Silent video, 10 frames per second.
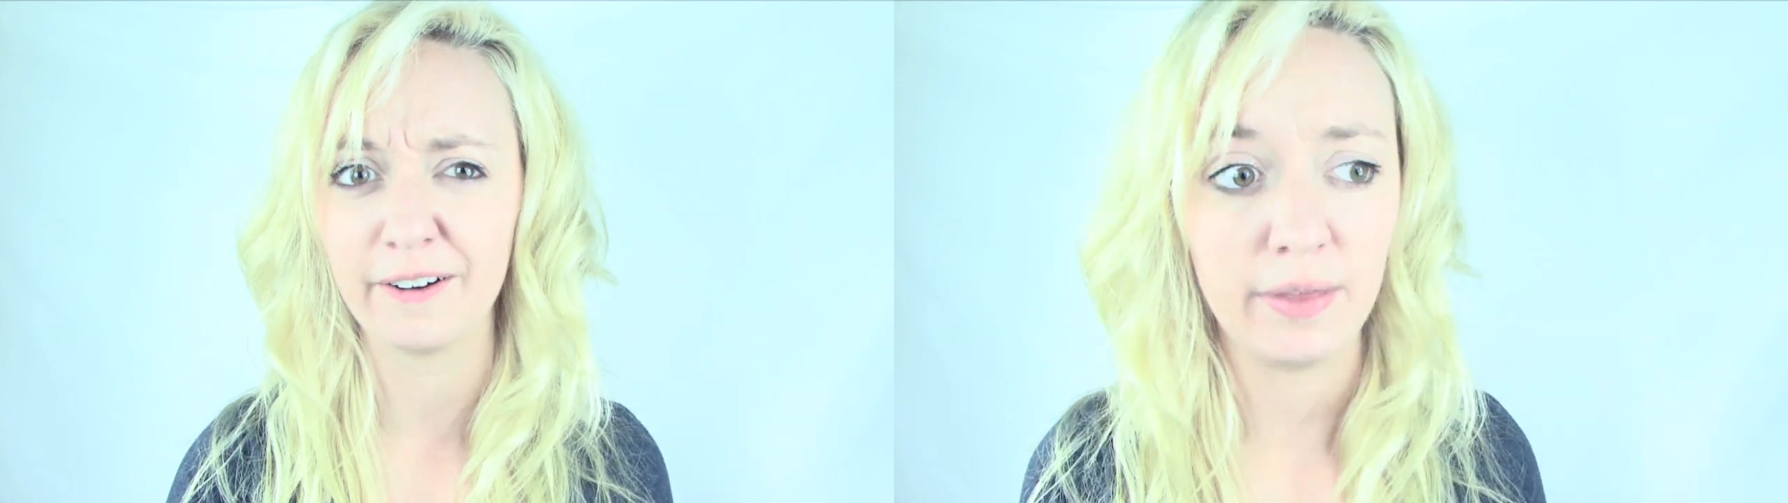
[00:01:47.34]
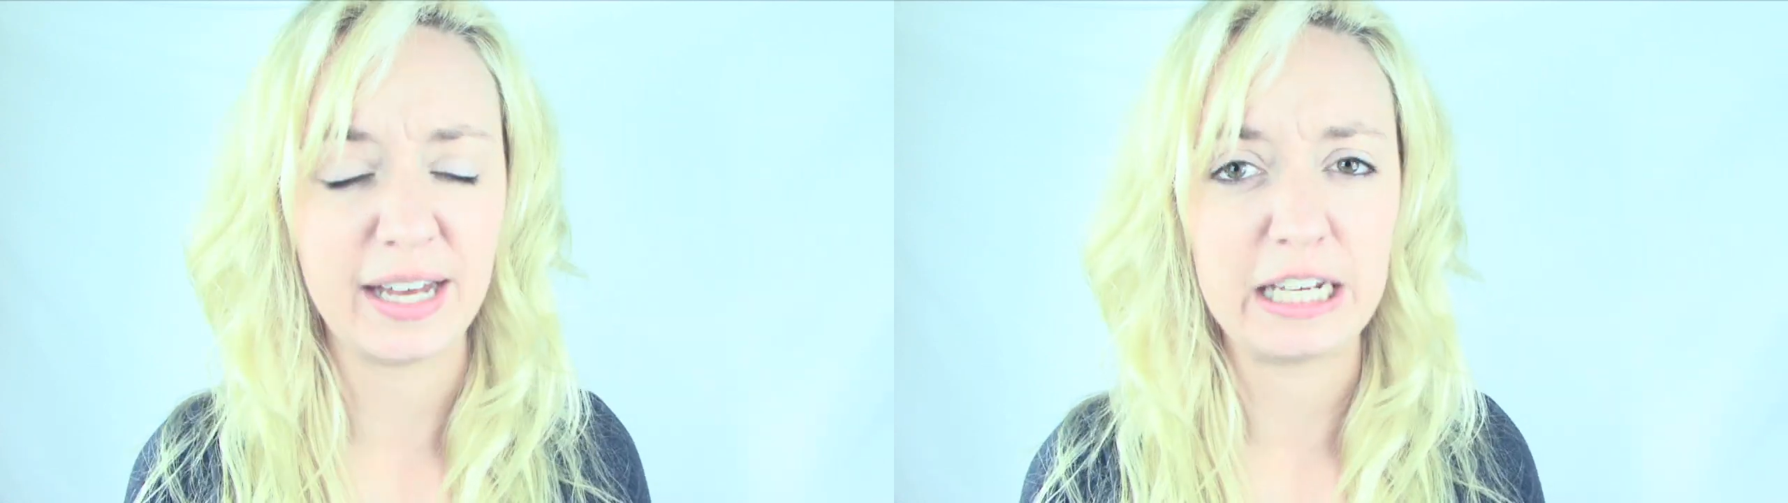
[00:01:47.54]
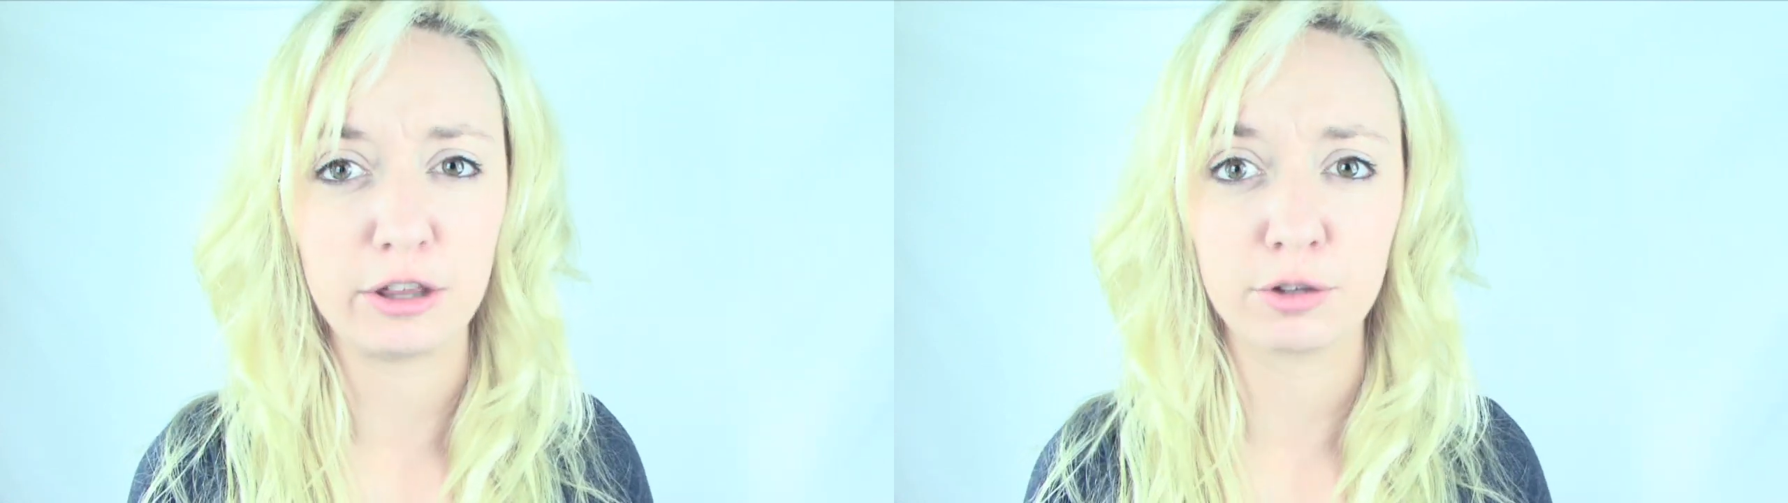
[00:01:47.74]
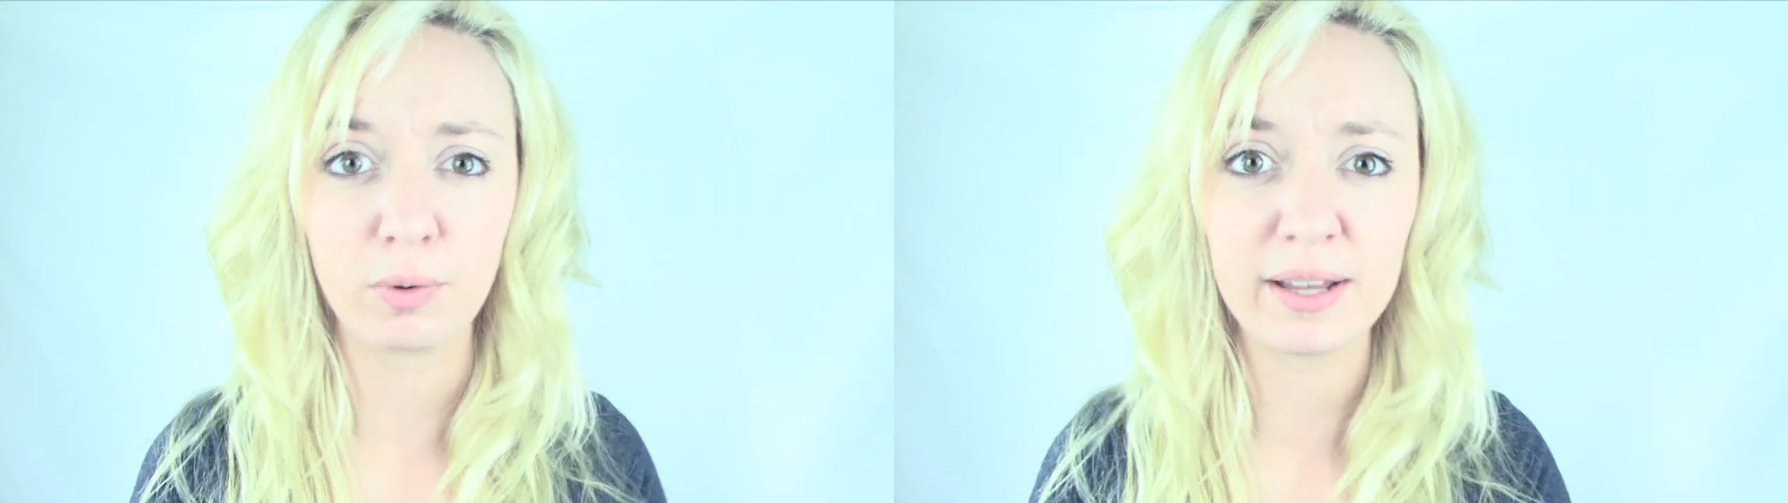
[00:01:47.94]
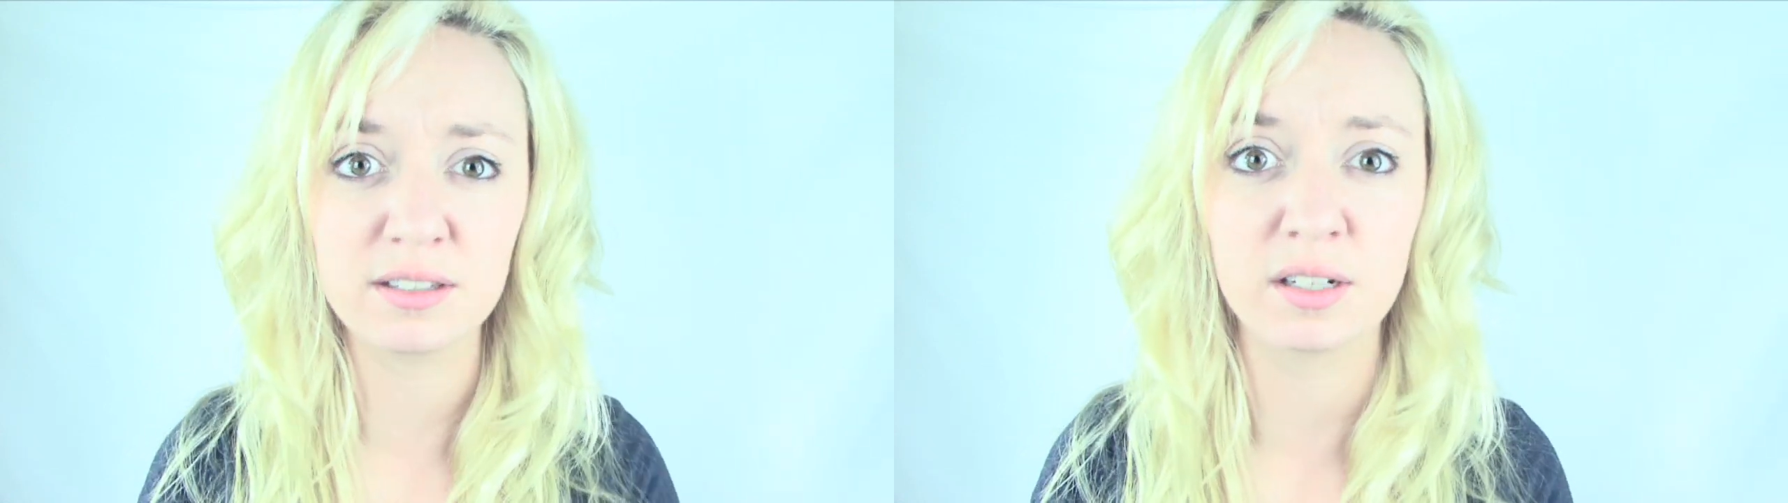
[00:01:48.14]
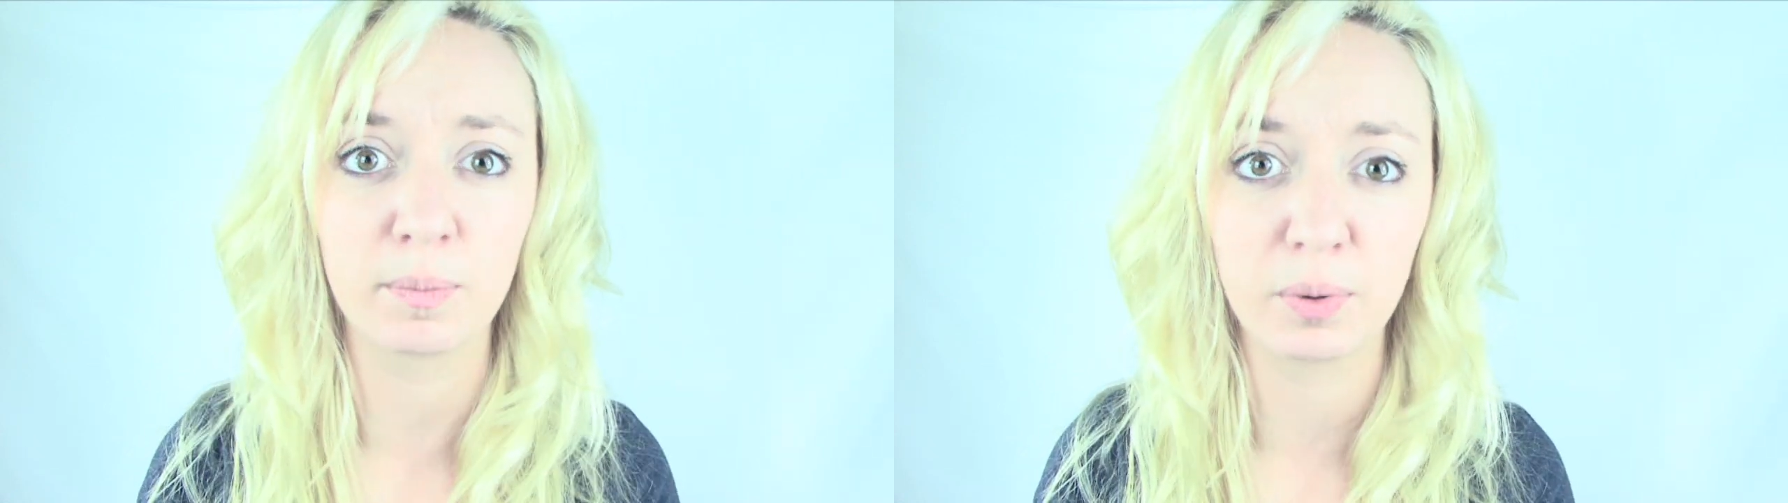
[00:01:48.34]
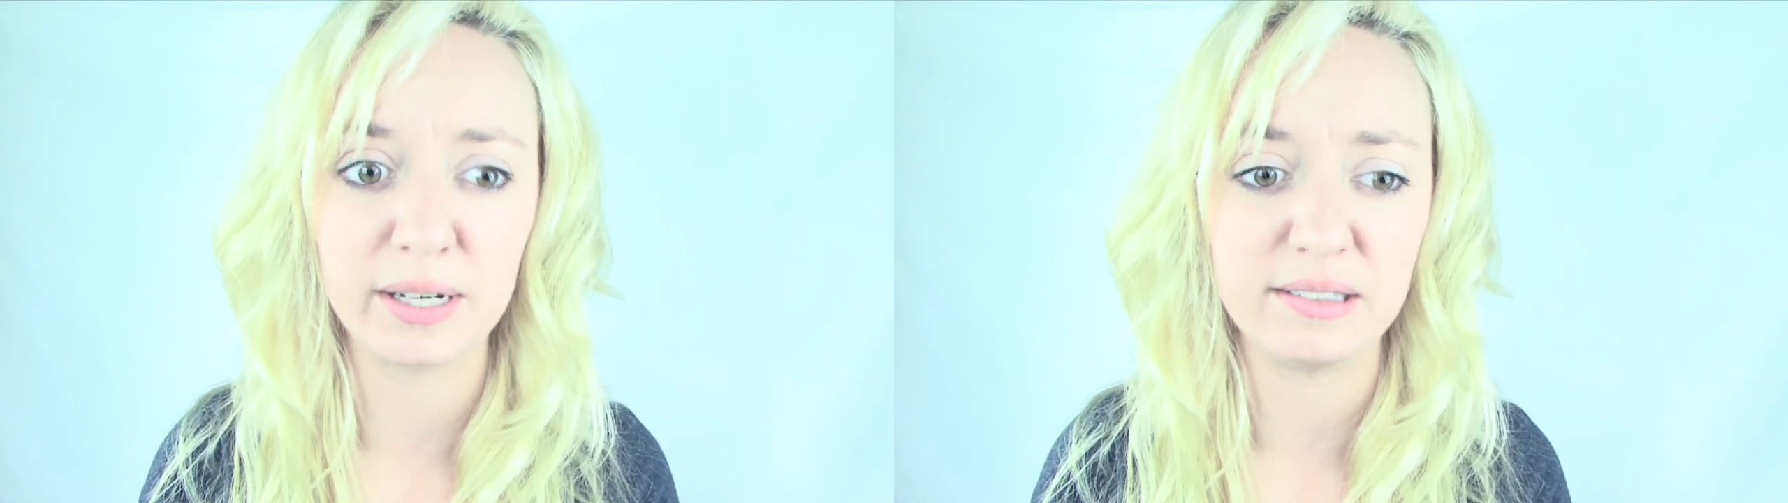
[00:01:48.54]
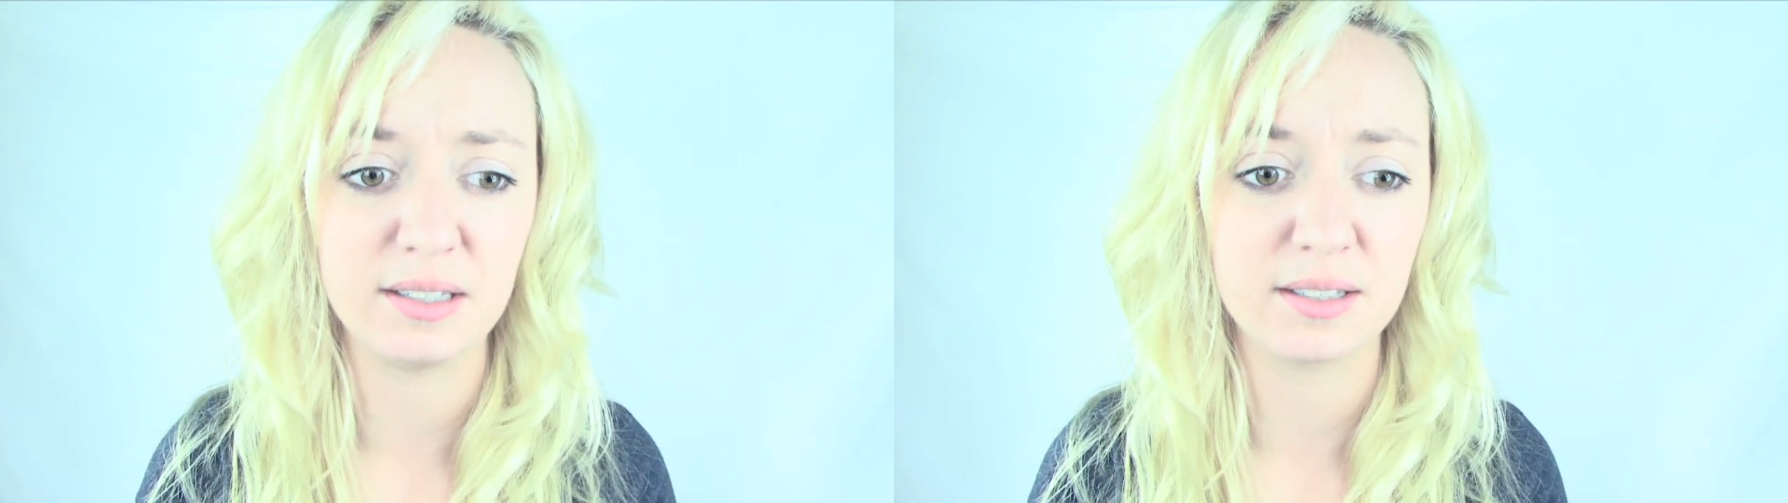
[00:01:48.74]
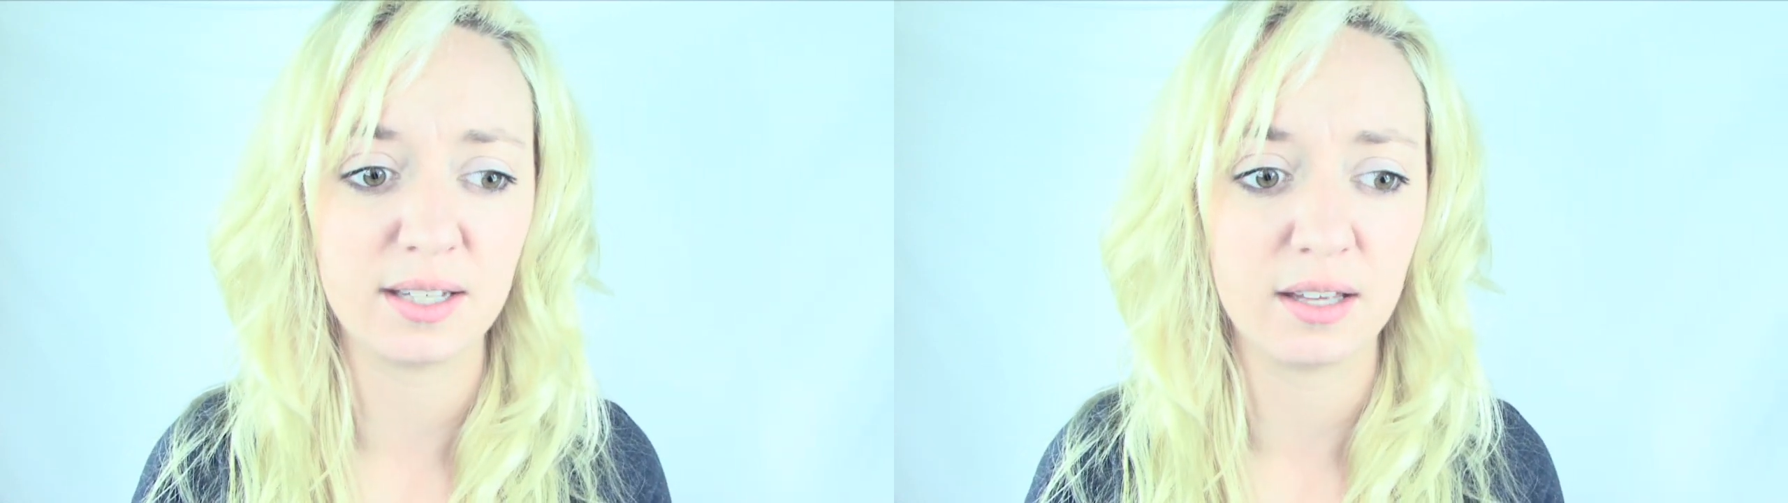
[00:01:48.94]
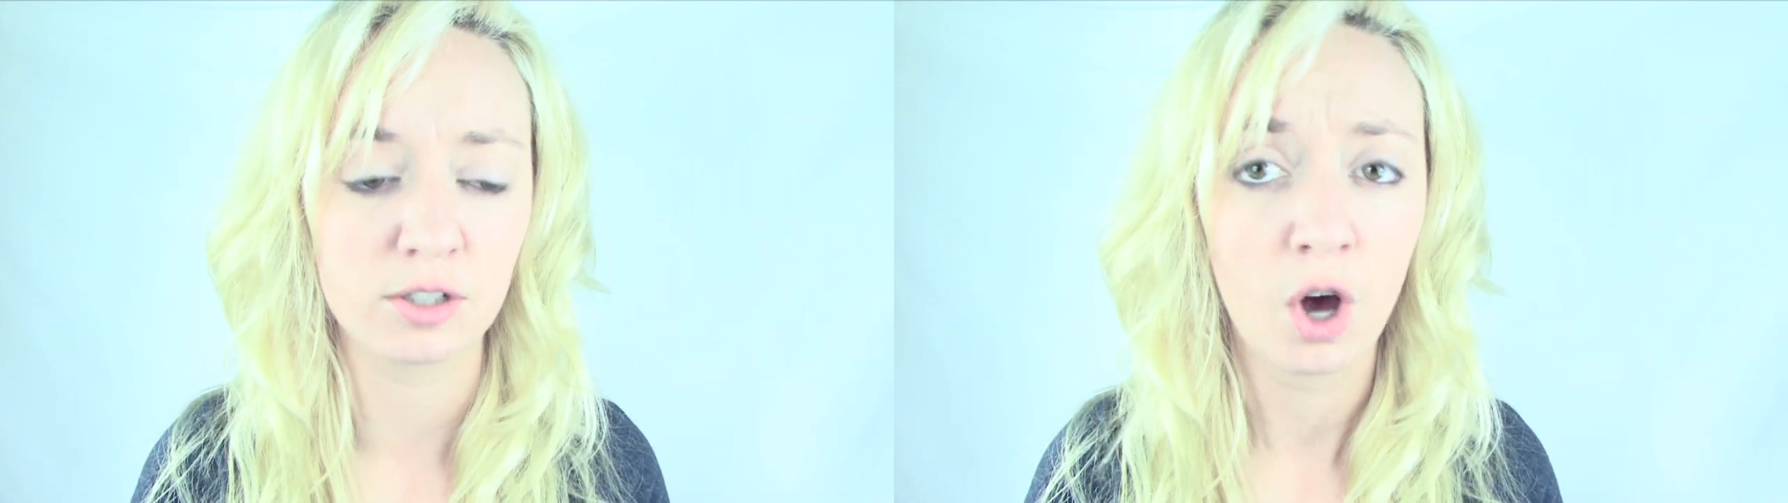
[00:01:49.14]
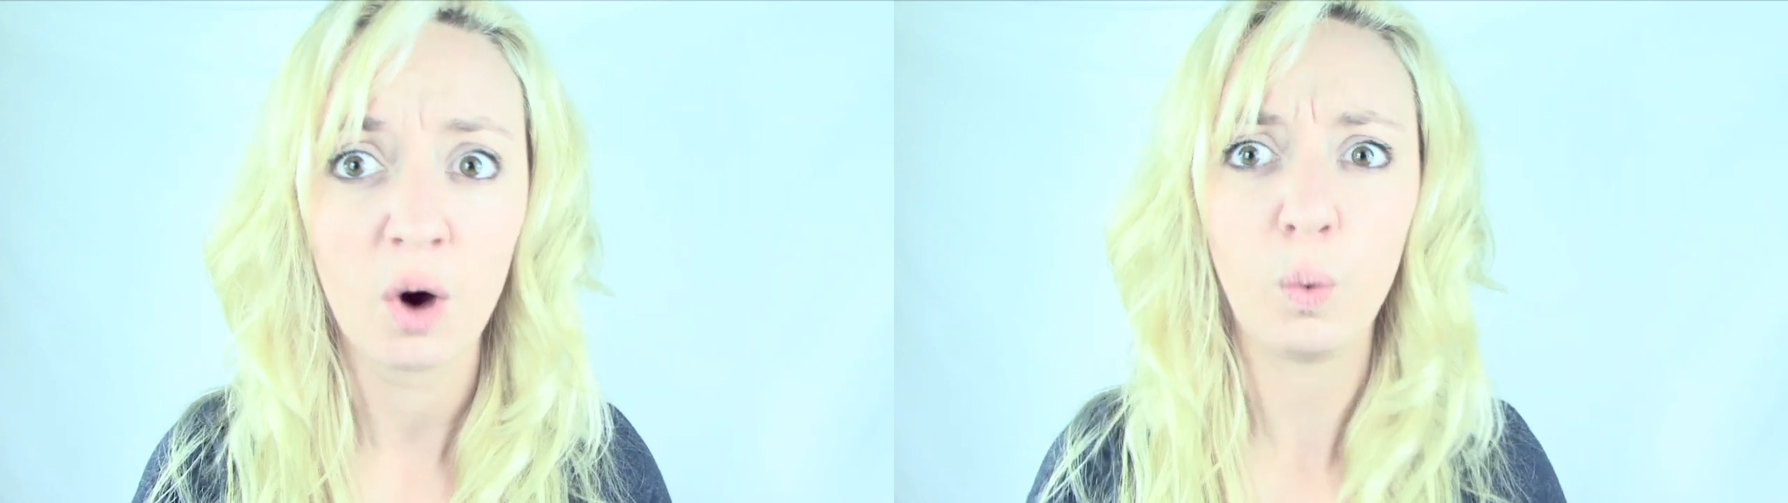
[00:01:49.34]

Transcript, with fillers: Then he threatens Caprice and says,